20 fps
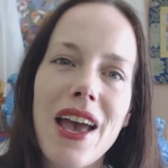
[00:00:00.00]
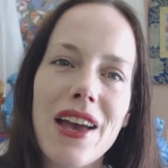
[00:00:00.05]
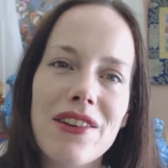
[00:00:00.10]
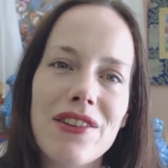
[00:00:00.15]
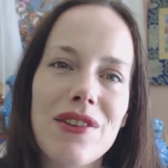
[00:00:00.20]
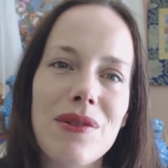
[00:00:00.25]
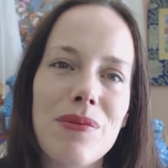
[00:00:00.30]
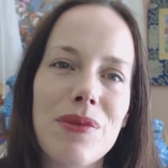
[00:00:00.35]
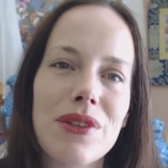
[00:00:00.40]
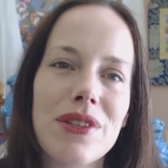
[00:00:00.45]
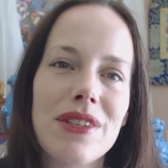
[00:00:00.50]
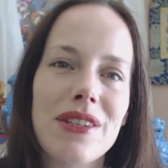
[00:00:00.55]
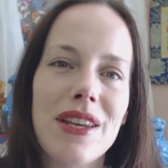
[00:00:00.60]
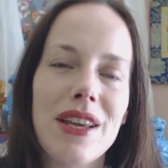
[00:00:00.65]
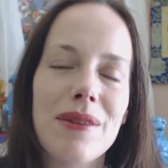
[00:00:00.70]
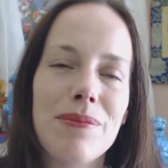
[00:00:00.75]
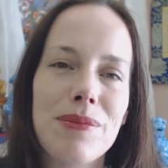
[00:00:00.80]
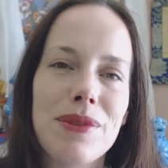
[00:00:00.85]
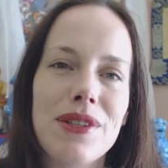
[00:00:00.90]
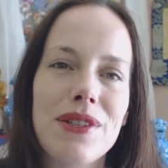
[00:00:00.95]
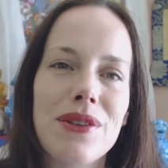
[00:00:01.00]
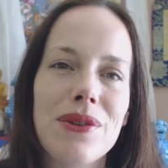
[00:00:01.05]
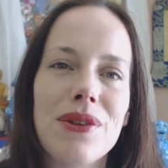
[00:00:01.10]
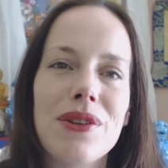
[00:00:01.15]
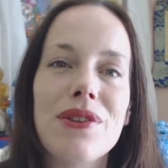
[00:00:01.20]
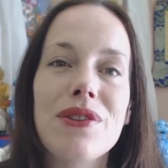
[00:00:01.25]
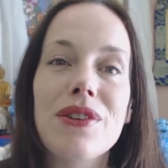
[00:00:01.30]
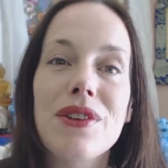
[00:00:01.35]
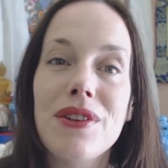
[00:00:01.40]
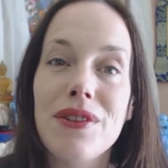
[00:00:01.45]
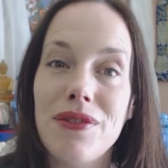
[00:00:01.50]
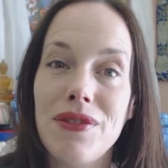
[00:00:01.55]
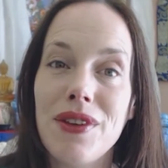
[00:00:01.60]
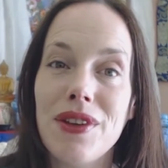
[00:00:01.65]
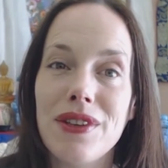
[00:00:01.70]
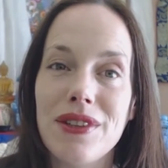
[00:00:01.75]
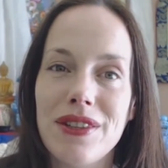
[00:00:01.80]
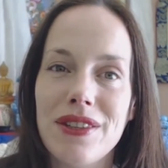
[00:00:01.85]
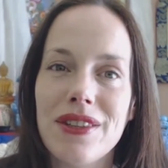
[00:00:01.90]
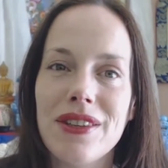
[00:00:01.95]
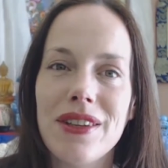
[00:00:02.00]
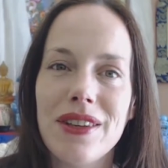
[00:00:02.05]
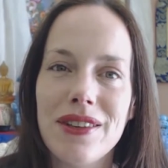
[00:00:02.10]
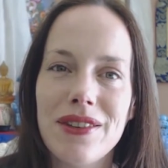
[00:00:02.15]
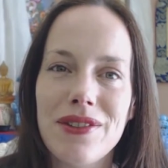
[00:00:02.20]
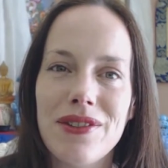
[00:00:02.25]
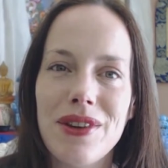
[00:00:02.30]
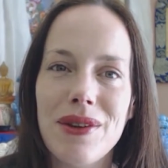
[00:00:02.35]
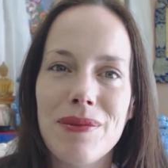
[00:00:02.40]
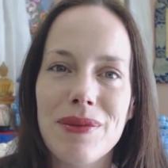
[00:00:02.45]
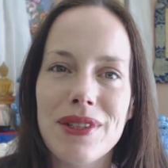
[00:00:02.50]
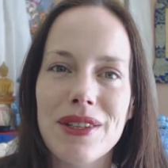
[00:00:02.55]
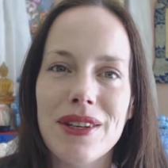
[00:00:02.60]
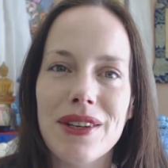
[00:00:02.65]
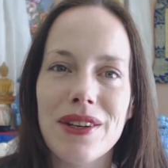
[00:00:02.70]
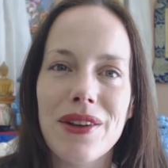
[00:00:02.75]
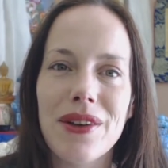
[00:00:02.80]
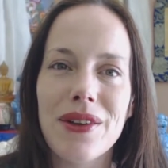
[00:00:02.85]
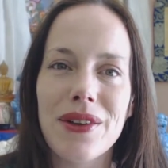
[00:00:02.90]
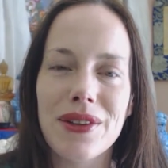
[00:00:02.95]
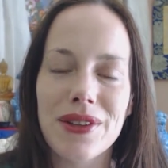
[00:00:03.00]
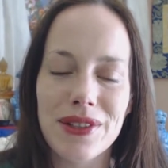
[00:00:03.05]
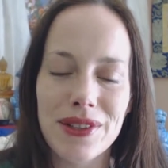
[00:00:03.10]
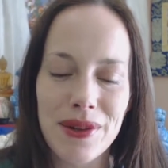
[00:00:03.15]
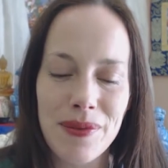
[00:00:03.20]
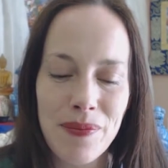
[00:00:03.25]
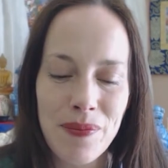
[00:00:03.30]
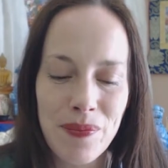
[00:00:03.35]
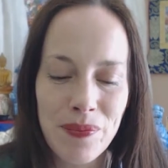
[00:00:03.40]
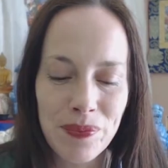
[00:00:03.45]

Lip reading: actionable steps to achieve those dreams and goals.